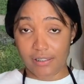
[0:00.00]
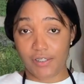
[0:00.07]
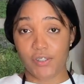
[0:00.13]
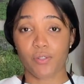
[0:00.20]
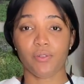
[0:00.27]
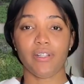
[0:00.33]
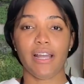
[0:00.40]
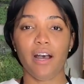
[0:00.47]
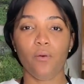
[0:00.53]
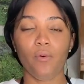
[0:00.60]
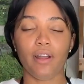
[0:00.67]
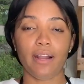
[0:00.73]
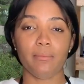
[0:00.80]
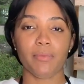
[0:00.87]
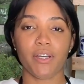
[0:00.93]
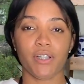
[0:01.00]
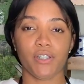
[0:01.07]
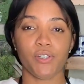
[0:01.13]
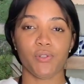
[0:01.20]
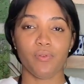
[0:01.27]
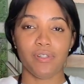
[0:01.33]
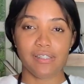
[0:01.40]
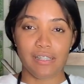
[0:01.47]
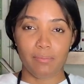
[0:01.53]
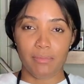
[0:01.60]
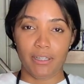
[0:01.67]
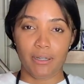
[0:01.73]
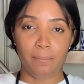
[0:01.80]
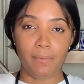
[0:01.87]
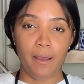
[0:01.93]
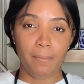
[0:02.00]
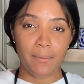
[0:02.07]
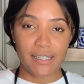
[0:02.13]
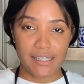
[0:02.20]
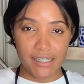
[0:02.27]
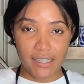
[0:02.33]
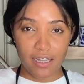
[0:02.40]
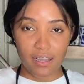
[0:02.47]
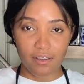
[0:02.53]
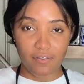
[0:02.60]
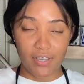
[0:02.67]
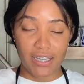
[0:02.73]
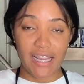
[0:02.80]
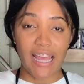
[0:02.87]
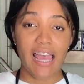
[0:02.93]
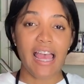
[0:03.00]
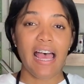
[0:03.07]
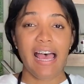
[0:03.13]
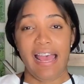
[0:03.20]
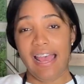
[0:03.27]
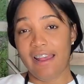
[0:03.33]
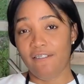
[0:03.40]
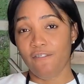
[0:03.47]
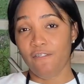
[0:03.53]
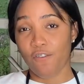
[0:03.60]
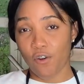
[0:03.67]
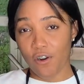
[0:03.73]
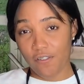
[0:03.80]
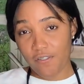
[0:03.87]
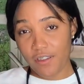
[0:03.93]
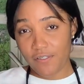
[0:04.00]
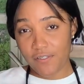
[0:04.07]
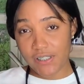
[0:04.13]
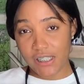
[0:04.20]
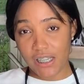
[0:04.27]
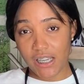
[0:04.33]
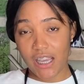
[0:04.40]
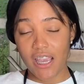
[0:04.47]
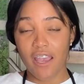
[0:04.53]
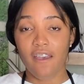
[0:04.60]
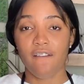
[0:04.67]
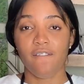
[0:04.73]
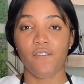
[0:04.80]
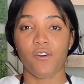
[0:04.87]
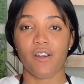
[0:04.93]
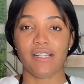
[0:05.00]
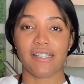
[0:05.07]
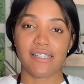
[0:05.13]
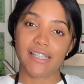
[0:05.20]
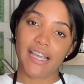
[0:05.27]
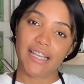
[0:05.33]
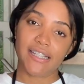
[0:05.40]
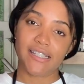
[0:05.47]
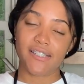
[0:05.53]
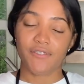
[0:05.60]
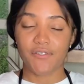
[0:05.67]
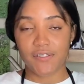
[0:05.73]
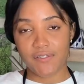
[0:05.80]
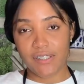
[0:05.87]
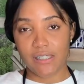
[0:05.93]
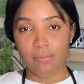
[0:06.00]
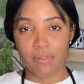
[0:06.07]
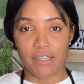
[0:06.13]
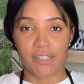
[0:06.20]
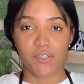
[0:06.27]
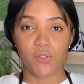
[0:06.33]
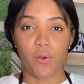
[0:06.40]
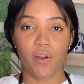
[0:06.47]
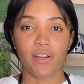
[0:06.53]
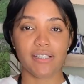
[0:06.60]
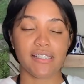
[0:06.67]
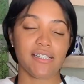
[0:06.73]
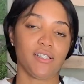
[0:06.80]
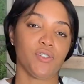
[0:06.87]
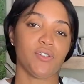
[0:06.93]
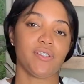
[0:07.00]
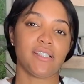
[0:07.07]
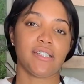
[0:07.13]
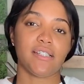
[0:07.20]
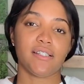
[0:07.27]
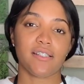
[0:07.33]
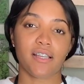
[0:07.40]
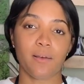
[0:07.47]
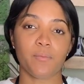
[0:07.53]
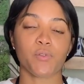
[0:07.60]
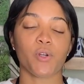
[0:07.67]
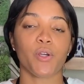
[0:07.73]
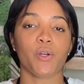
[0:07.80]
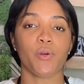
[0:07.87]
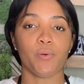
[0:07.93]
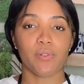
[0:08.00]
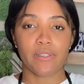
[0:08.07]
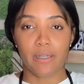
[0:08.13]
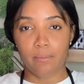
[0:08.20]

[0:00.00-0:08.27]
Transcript: So now what I'm gonna do is I'm gonna pop this in the oven at 450 for 10 to 15 minutes, or until you see the tops are golden